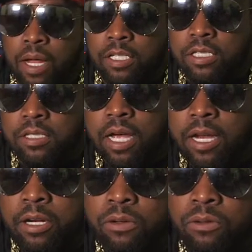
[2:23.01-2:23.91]
I just
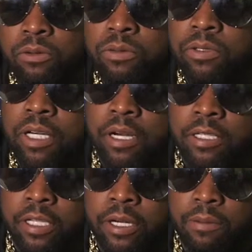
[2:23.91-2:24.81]
signed a new uh,
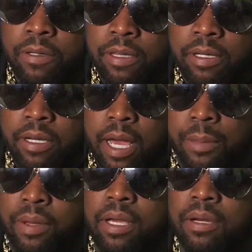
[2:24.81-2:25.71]
deal with
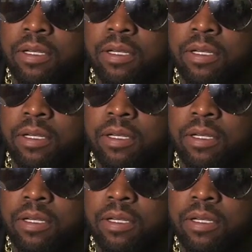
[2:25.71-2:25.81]
Epic.